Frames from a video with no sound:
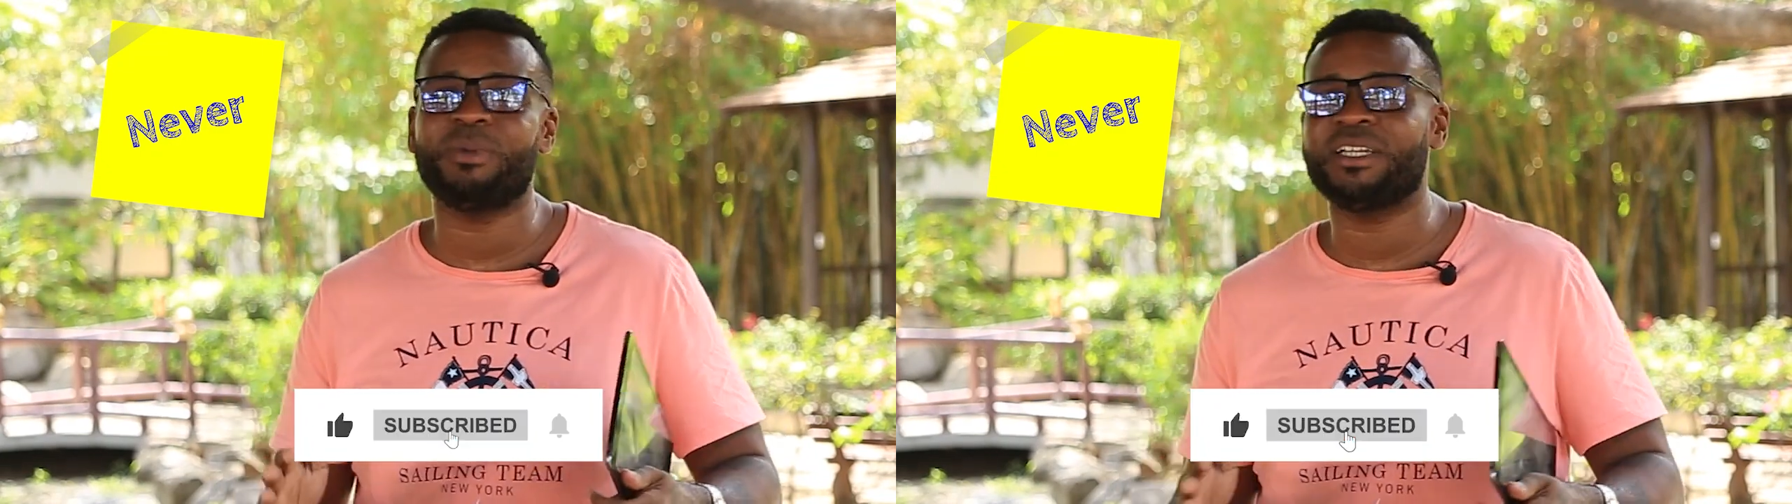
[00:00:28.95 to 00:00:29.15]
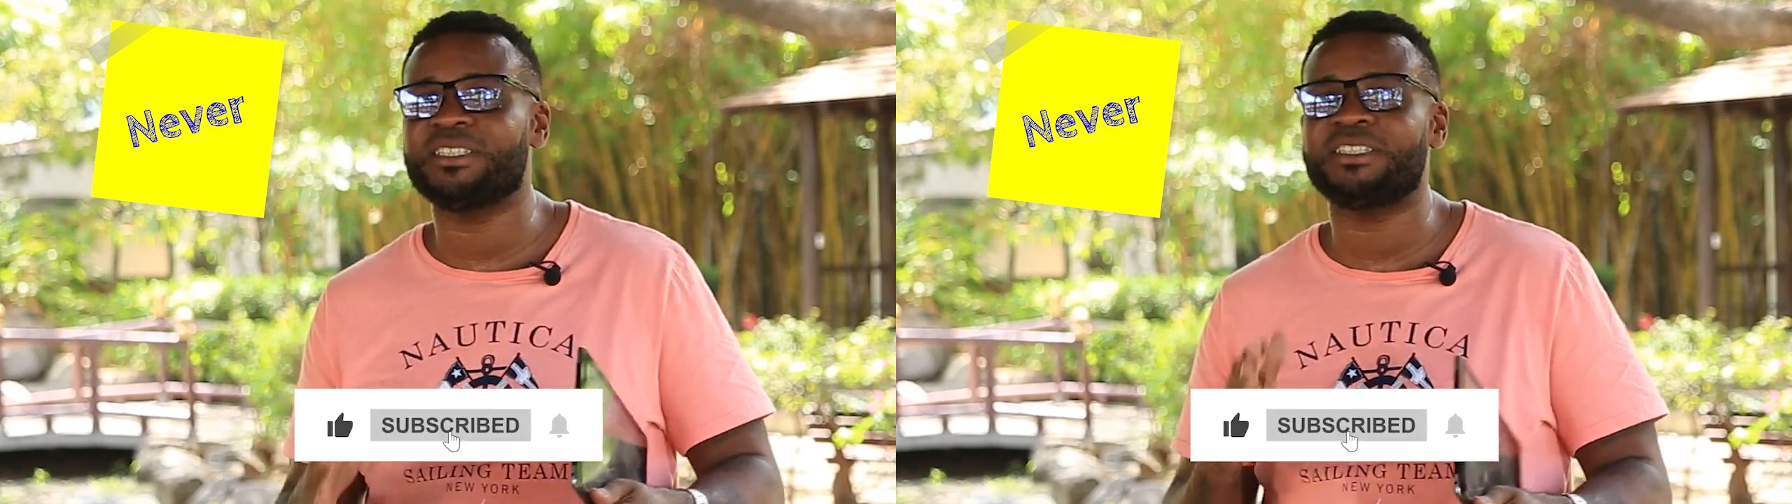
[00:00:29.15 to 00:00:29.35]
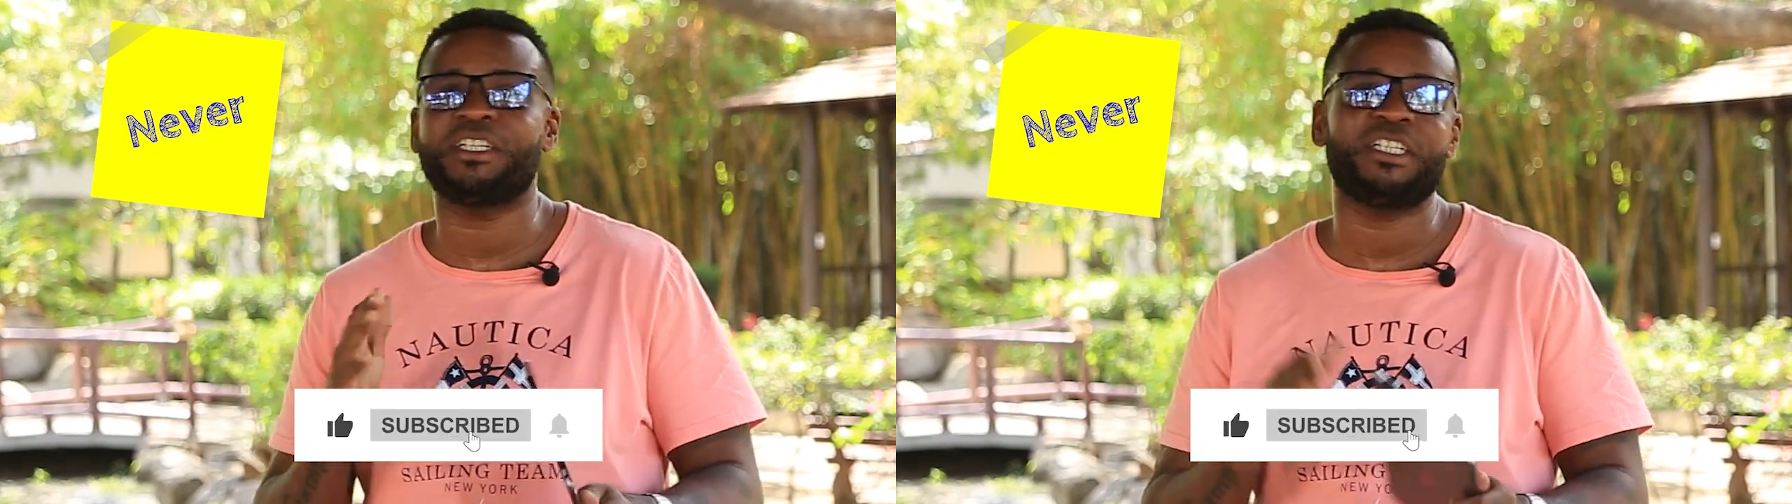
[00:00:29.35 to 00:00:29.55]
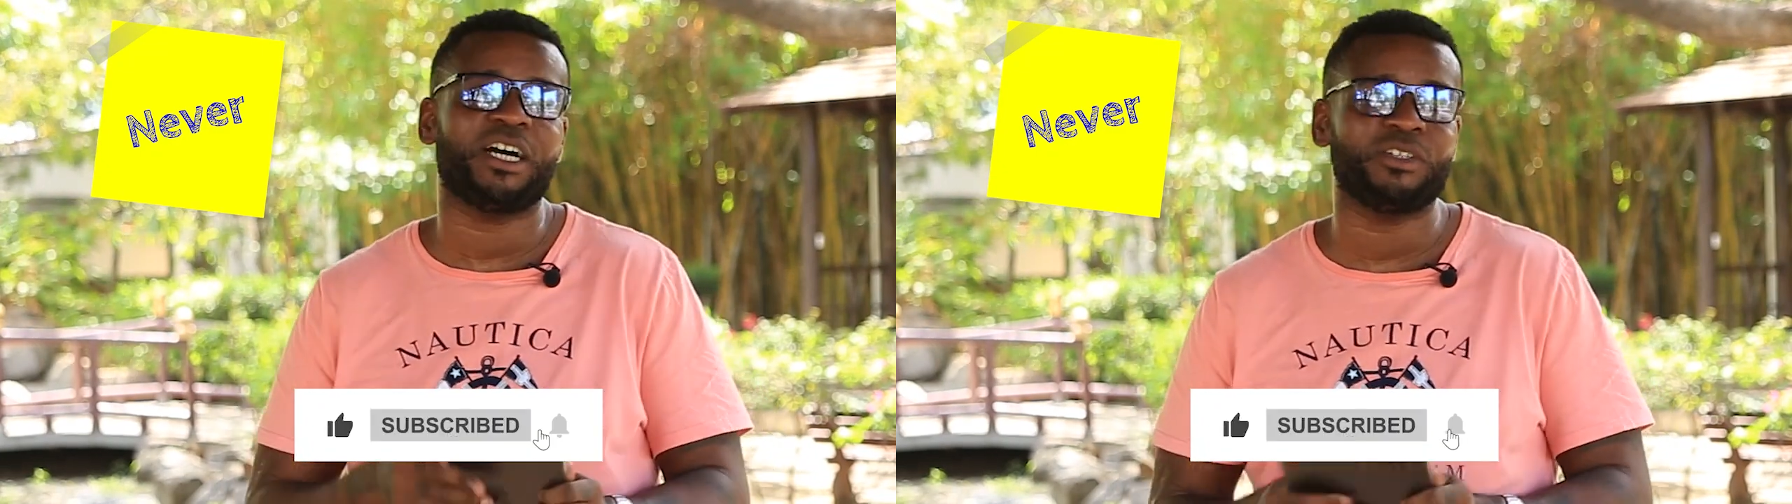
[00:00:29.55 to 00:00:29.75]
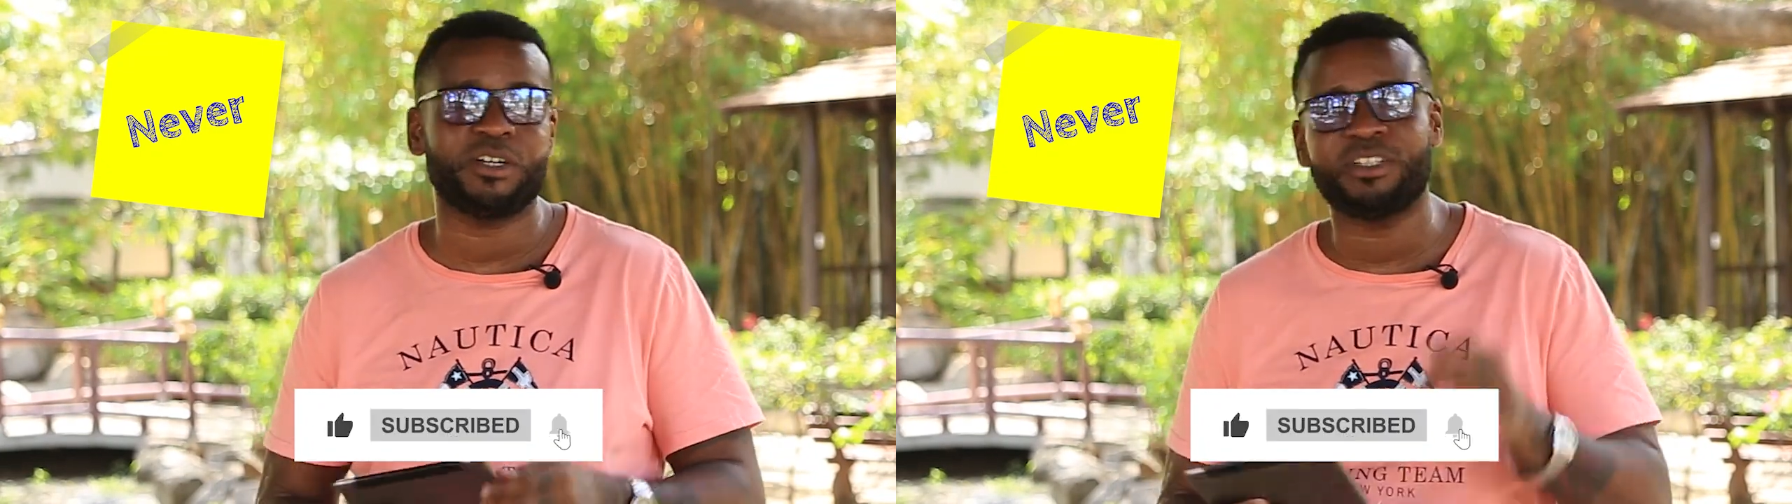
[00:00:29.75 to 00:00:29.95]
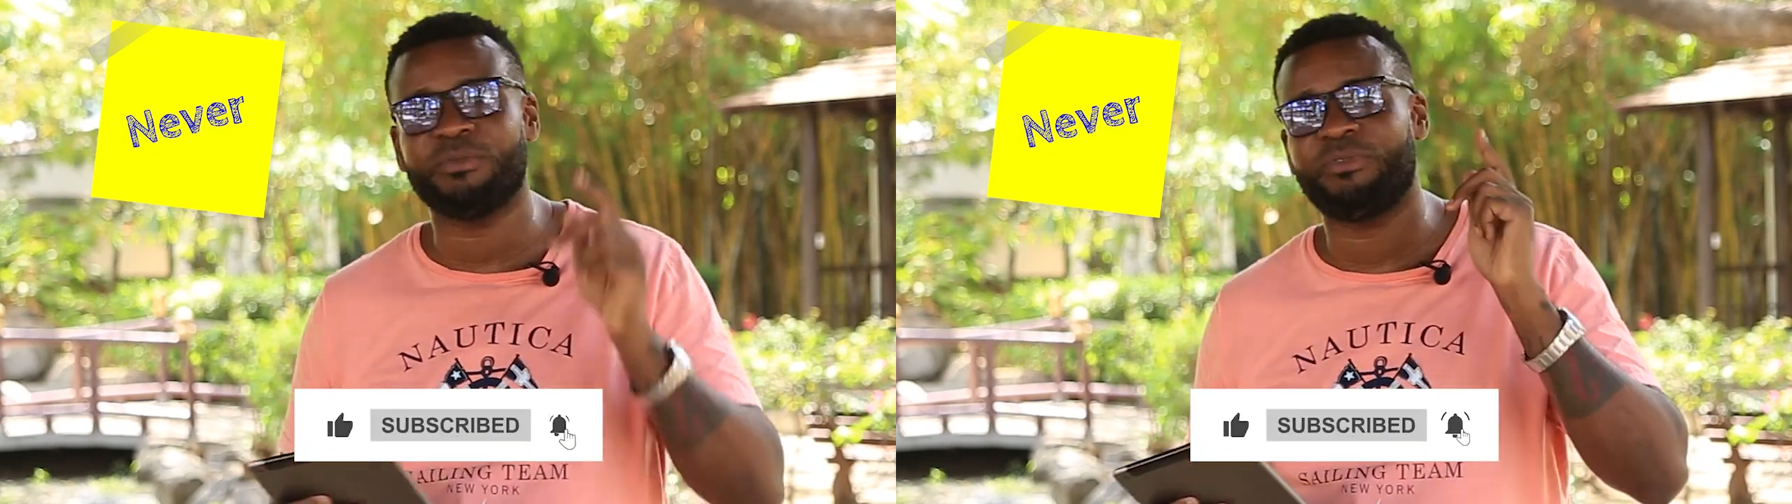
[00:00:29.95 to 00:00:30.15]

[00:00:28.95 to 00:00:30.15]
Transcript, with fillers: but this is a shout out to